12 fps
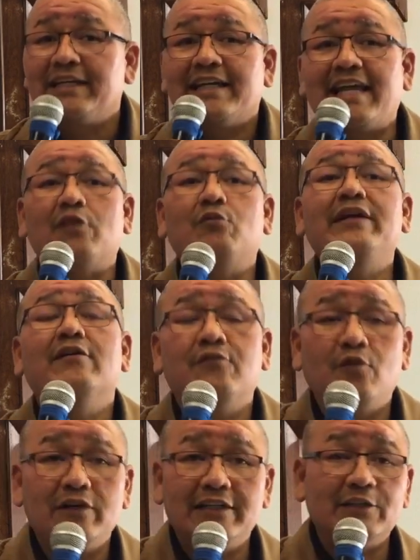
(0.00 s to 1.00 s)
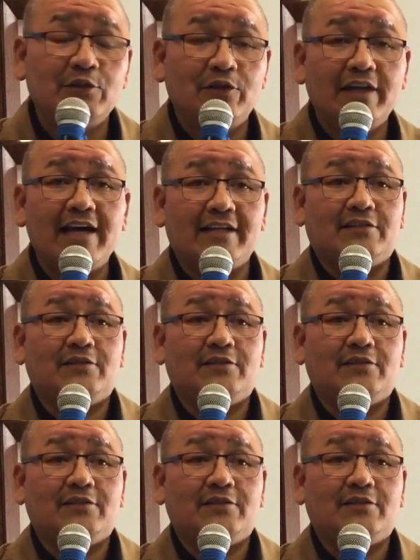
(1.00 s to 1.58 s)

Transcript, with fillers: can we afford this or not?